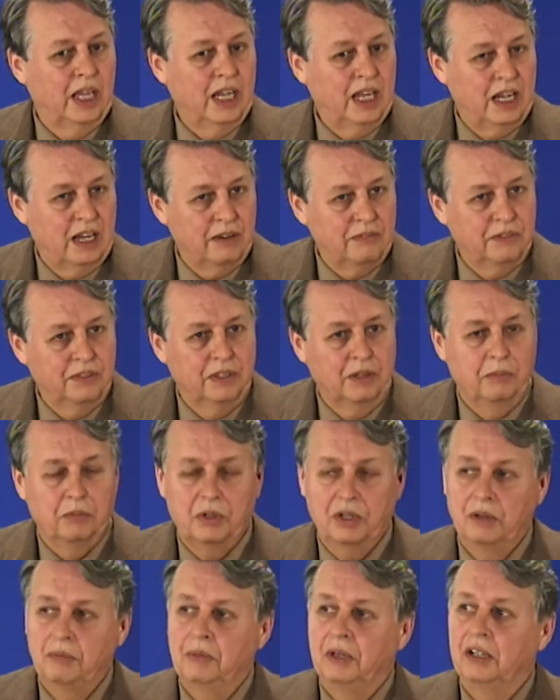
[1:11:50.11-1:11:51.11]
Half of them
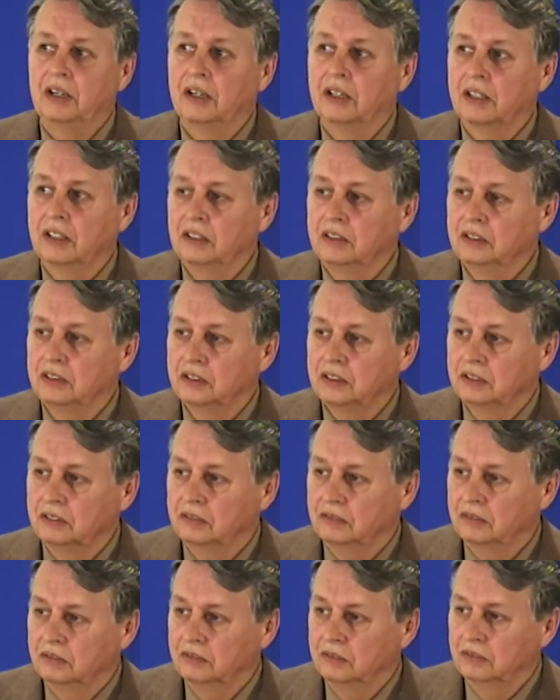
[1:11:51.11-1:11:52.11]
were Americans.
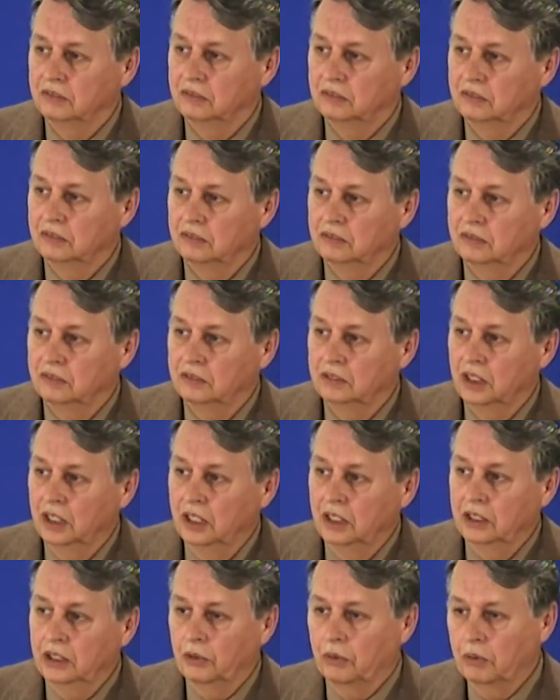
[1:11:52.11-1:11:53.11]

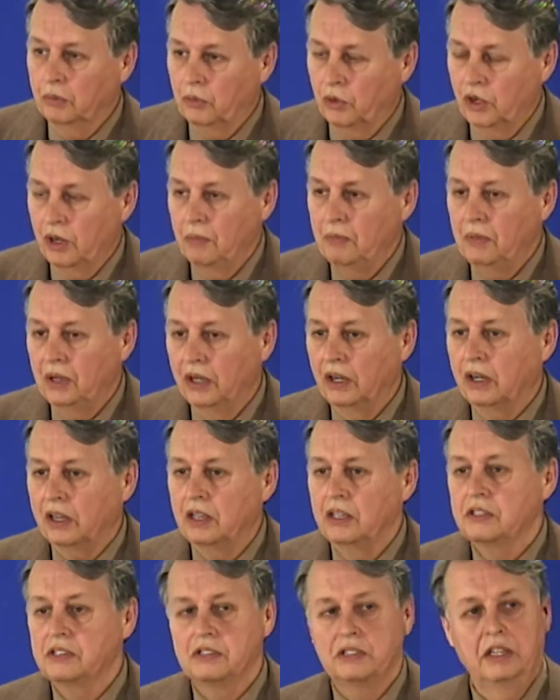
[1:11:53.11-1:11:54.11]
There were more
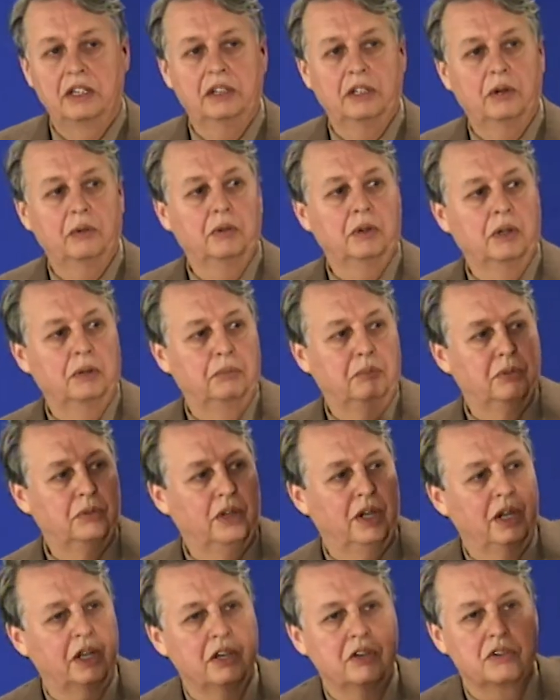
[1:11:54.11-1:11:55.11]
Americans than there were
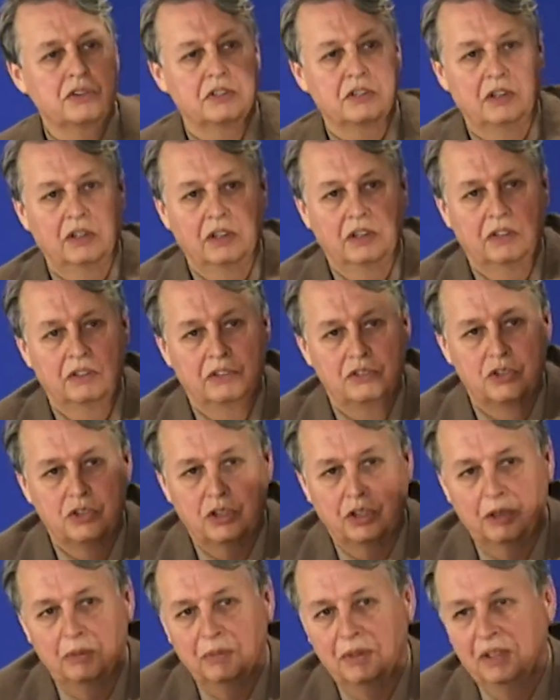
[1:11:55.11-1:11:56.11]
British,
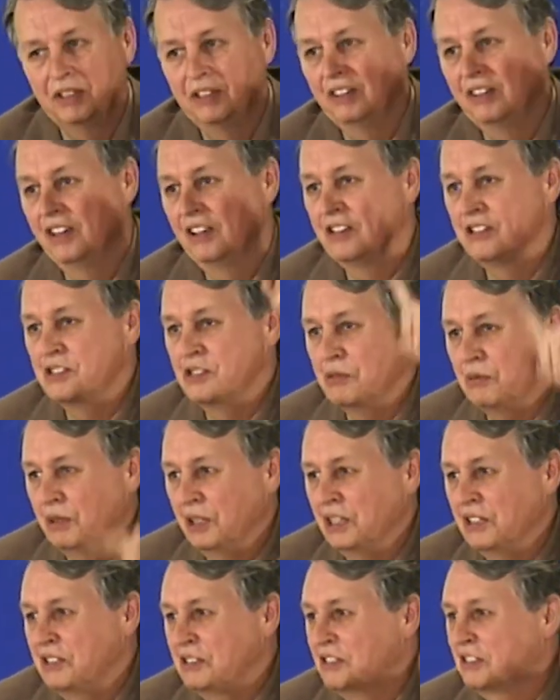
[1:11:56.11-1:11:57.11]
German,
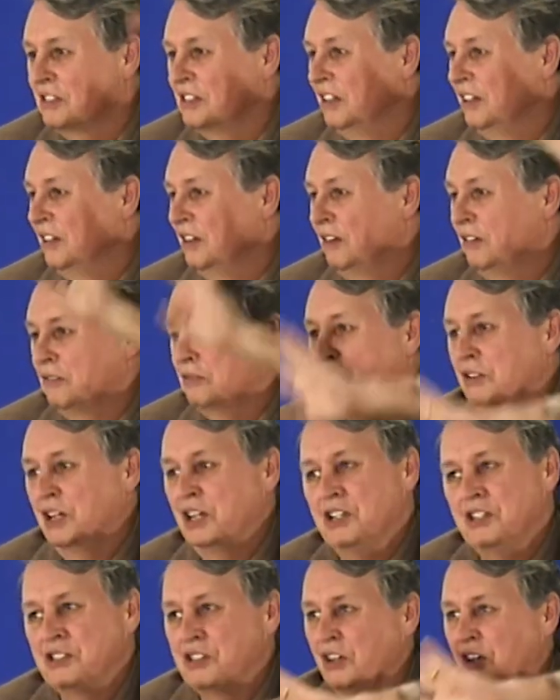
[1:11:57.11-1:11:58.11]
Swiss,
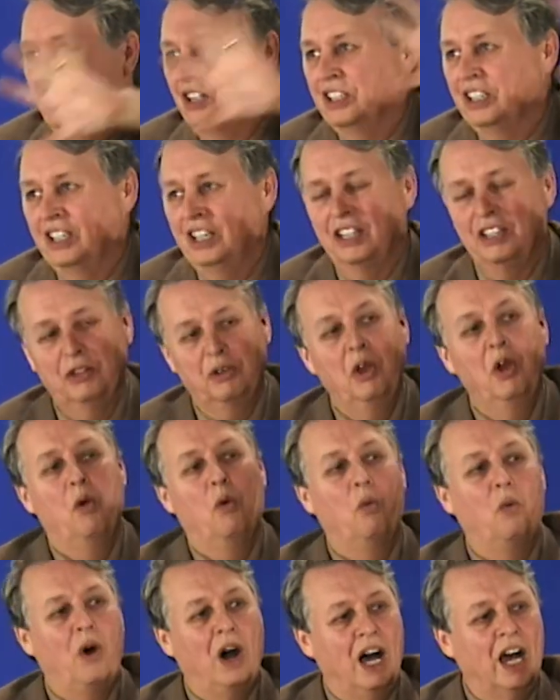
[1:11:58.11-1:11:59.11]
French altogether.
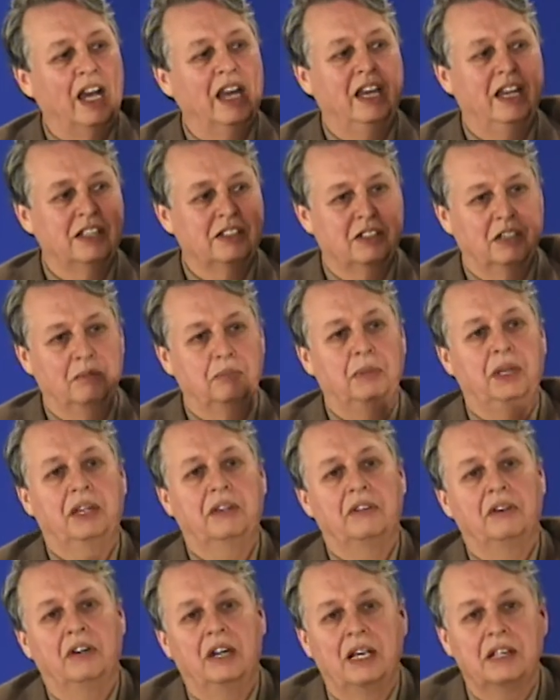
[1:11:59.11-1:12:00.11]
Why is it?
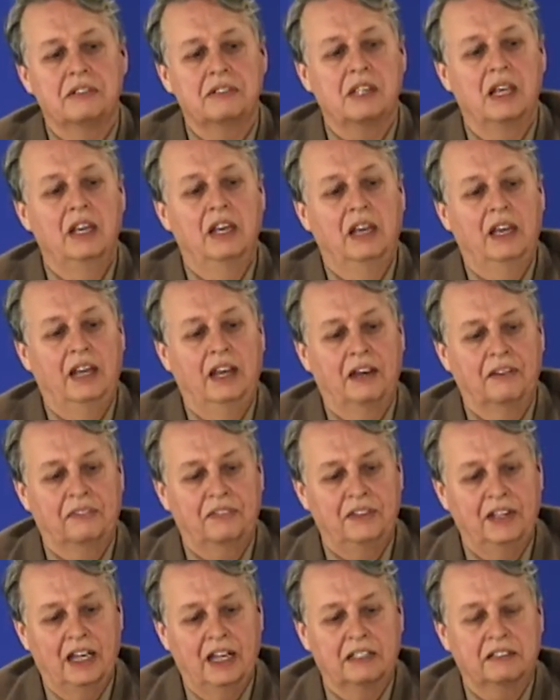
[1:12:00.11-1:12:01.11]
Because at
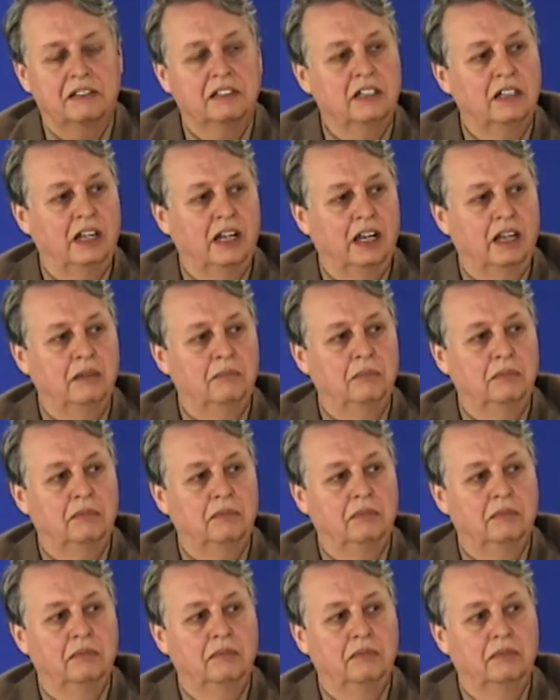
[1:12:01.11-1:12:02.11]
that time,
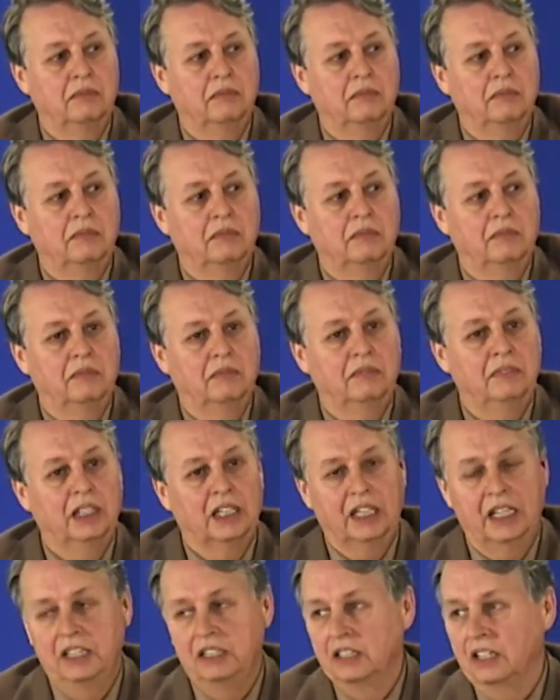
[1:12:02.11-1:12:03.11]
in the
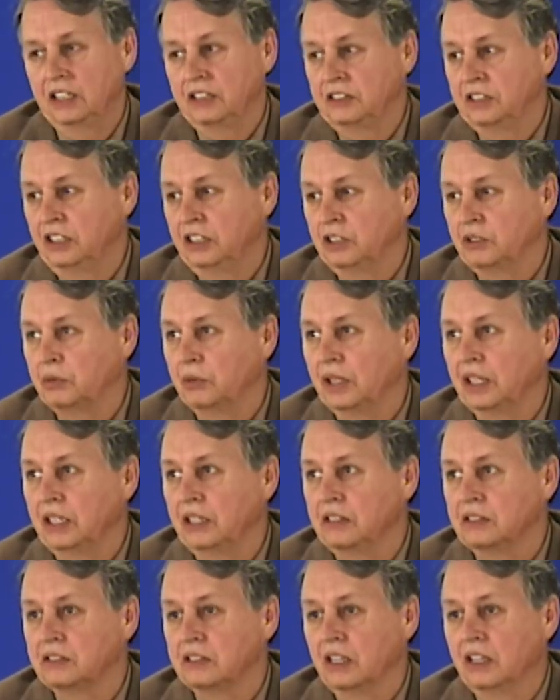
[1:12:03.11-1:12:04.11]
late
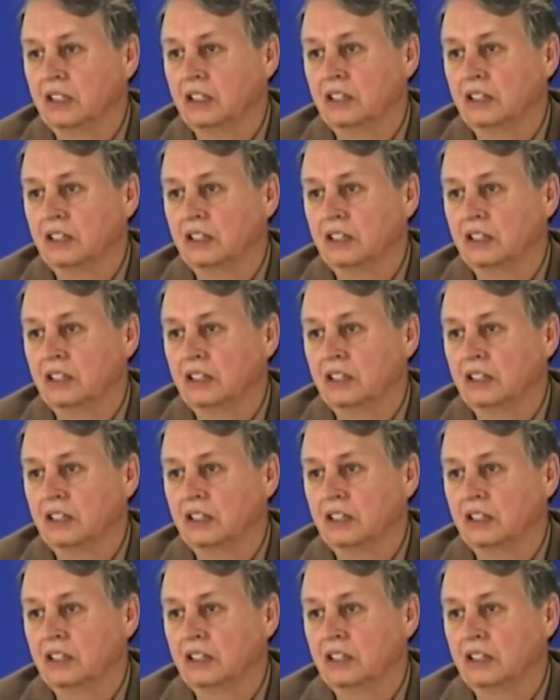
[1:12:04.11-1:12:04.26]
1920s,